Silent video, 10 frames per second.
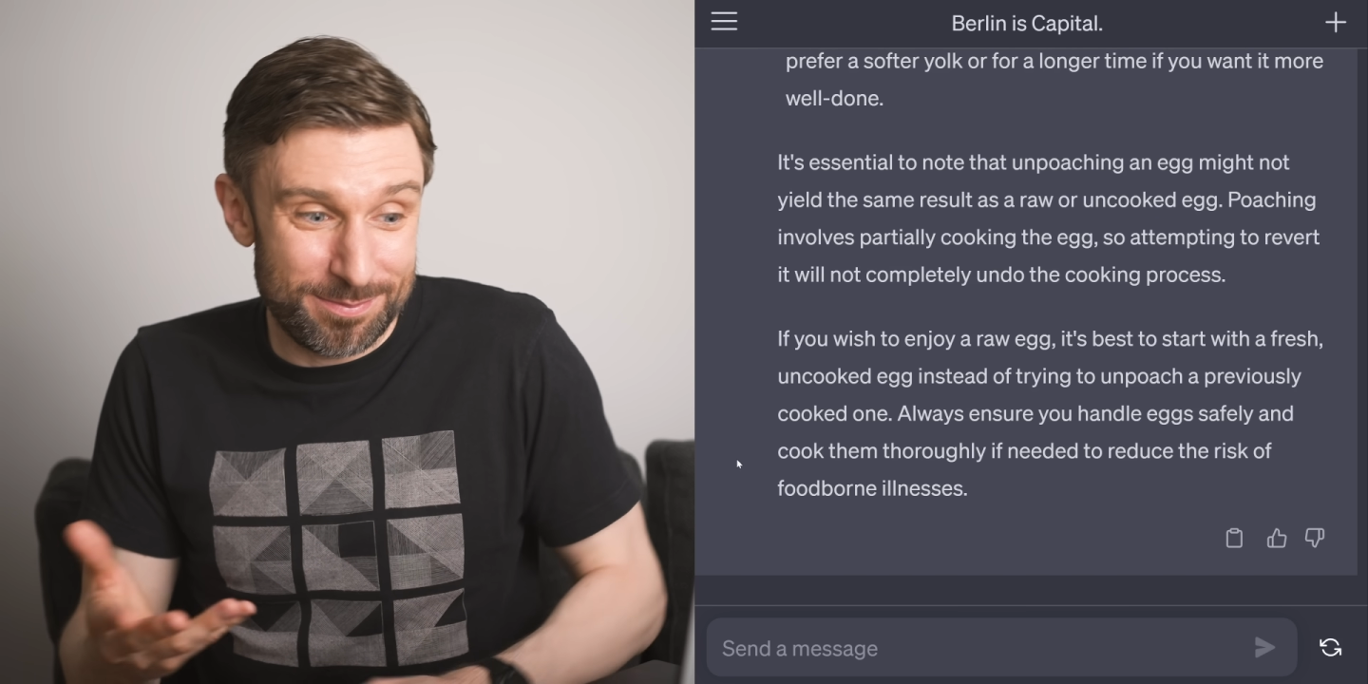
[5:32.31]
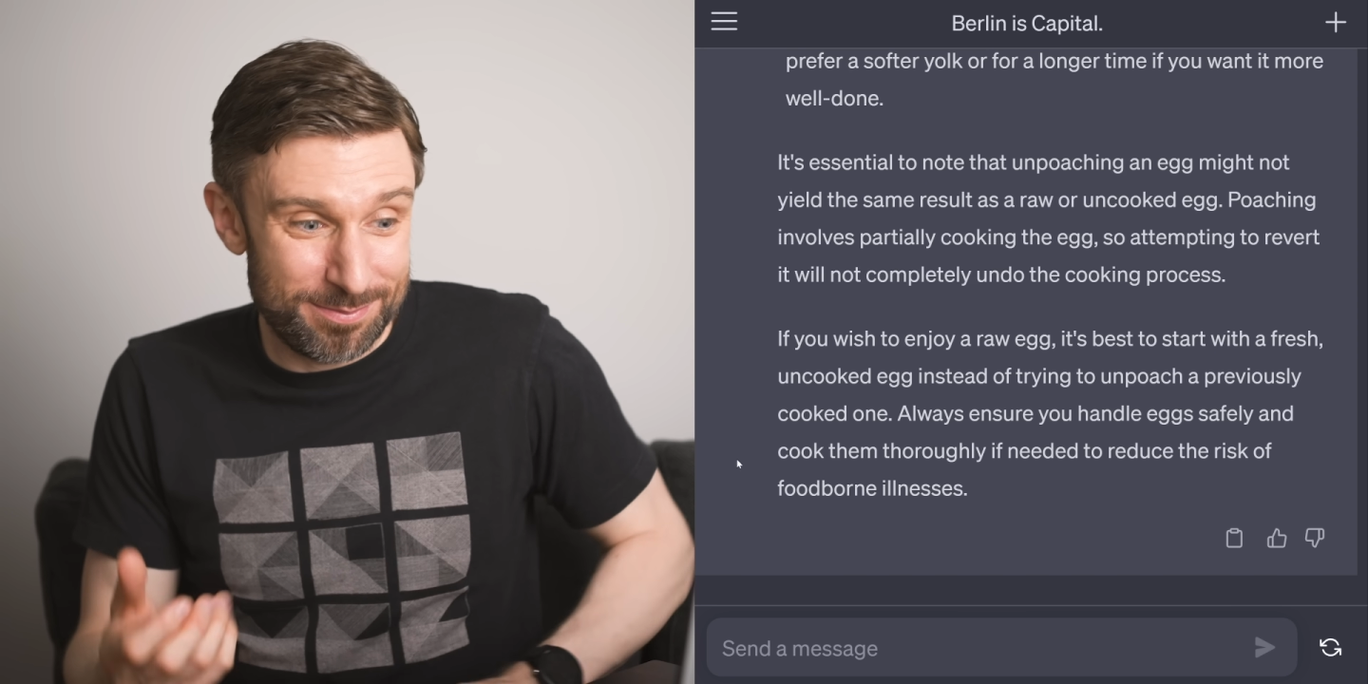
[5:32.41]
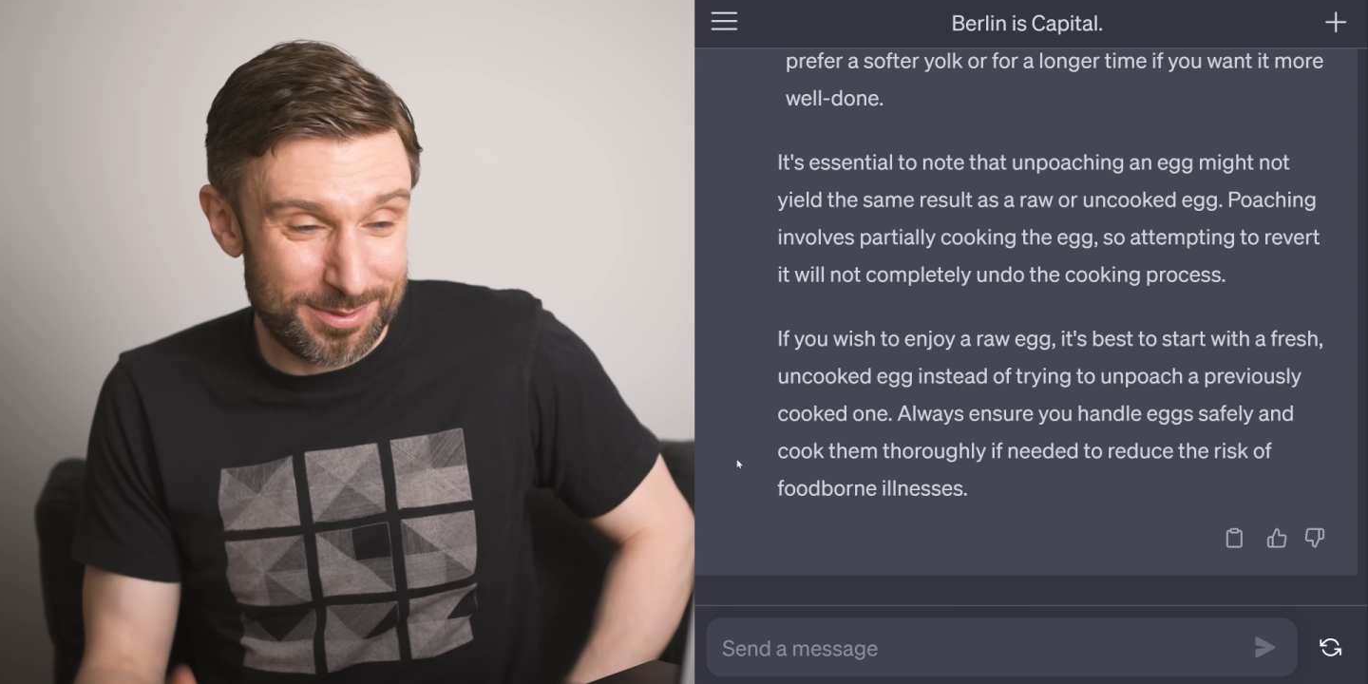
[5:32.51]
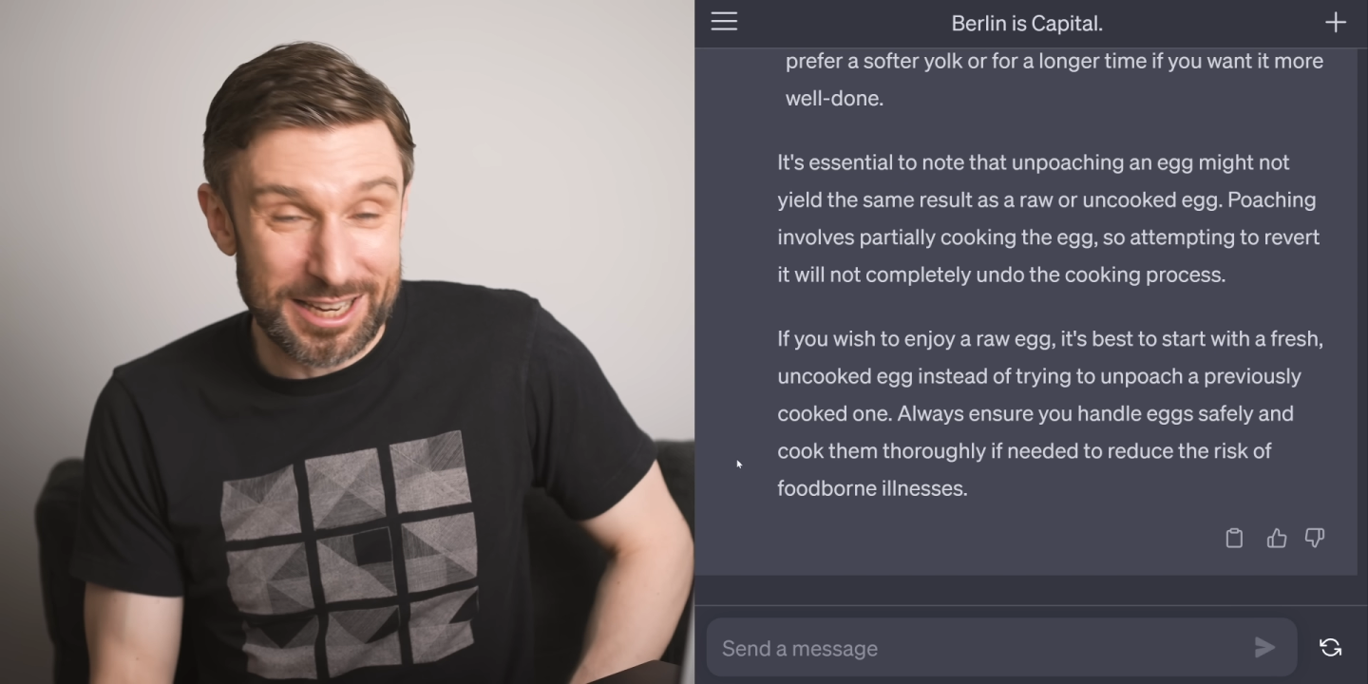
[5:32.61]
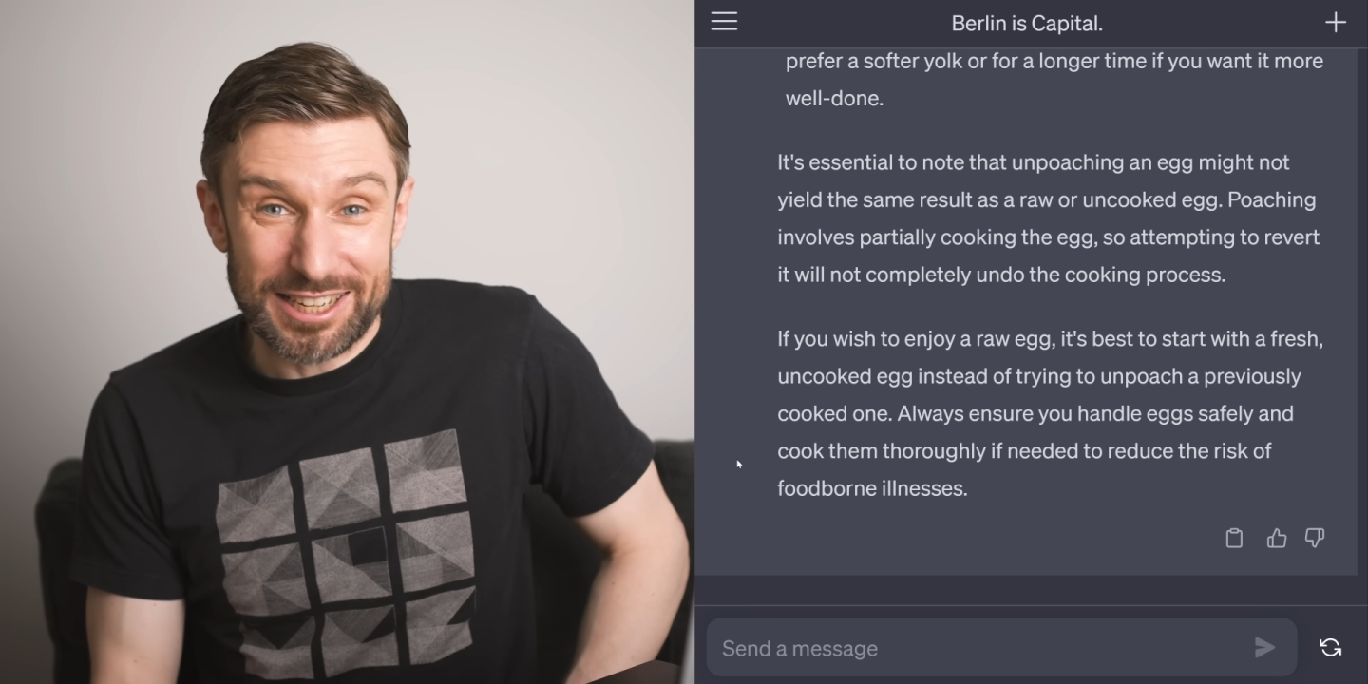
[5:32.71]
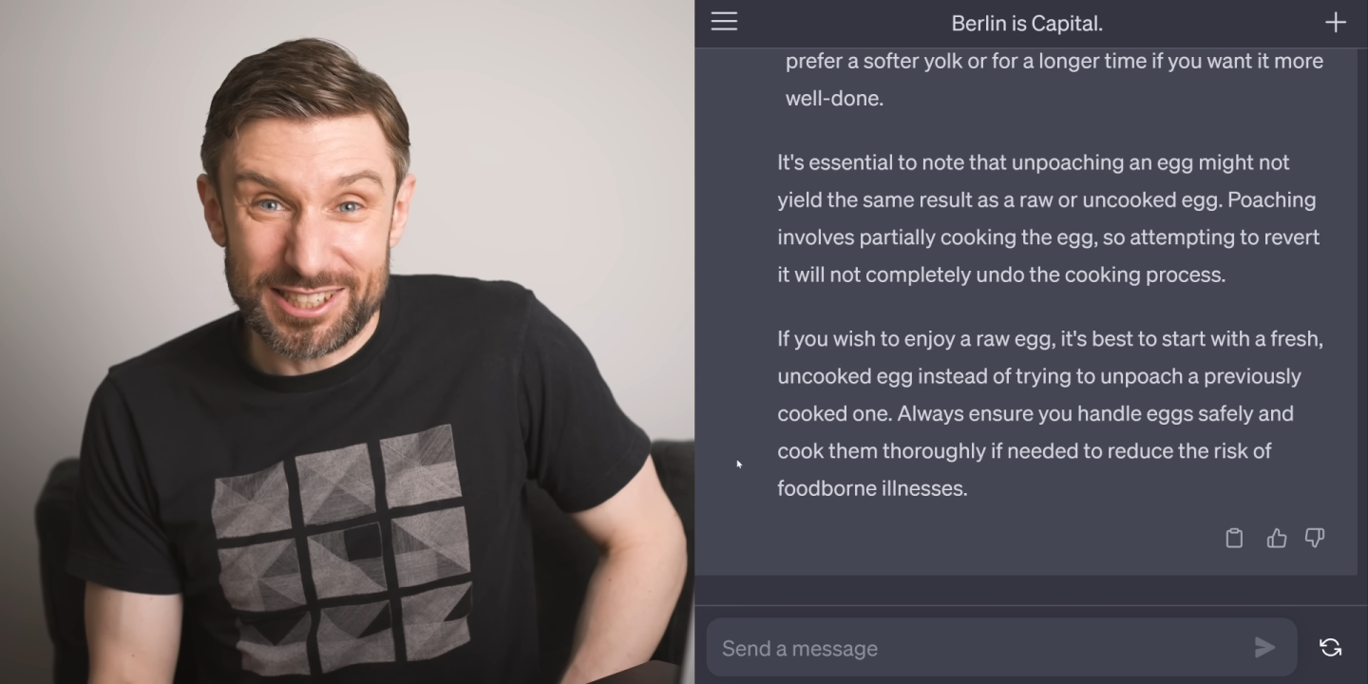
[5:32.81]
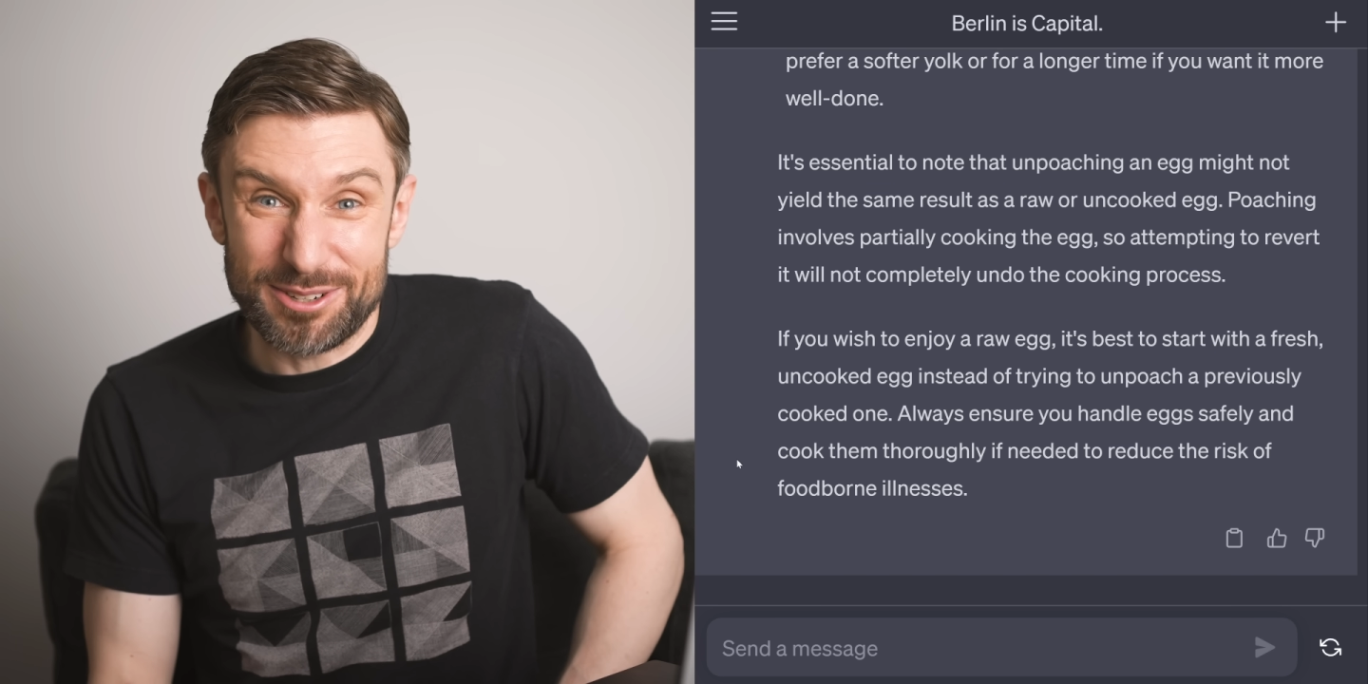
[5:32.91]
potentially